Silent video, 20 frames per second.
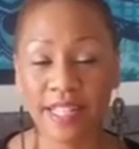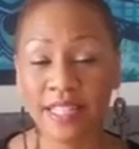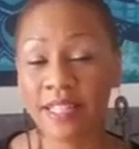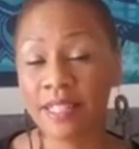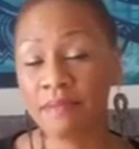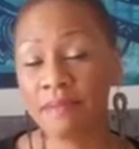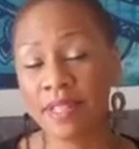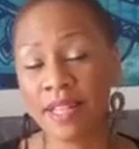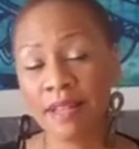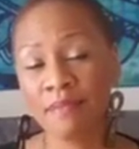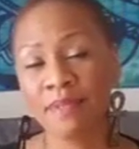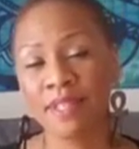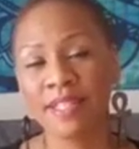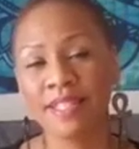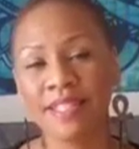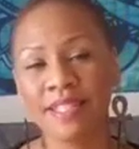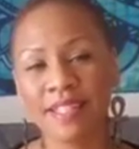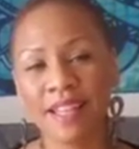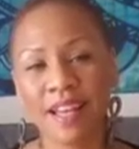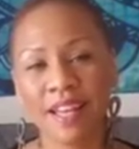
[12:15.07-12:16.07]
Sometimes
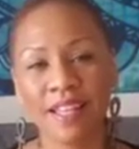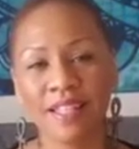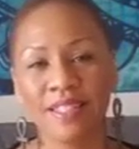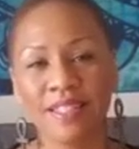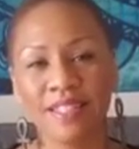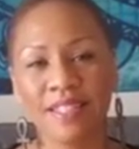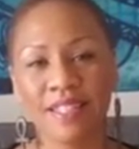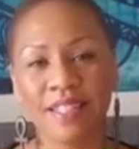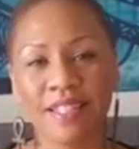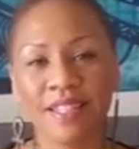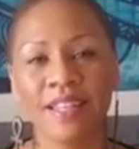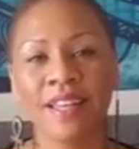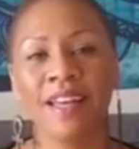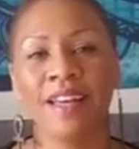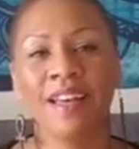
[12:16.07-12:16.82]
it's nice to